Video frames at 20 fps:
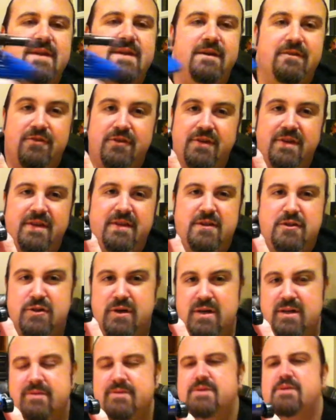I've got that. The
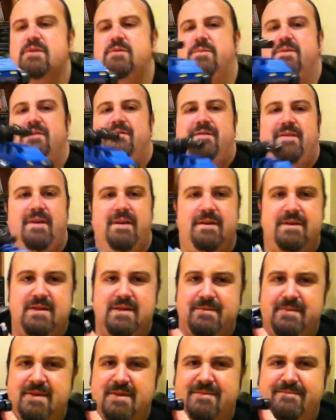trailer is good, but the figure's
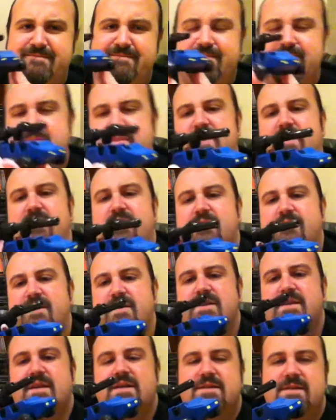a bit. Yeah, it's
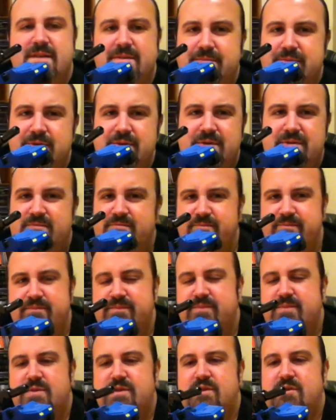fantastic, but
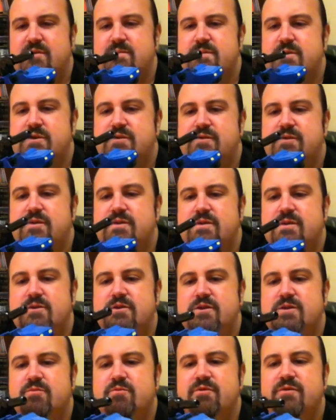too much for such
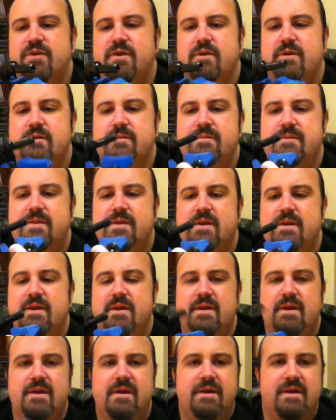a small figure.
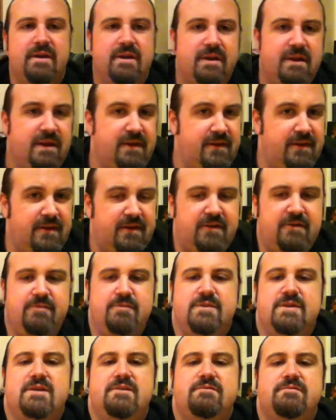And that
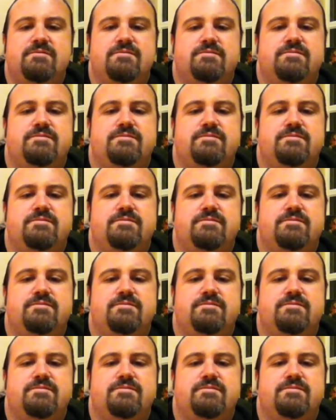comes out.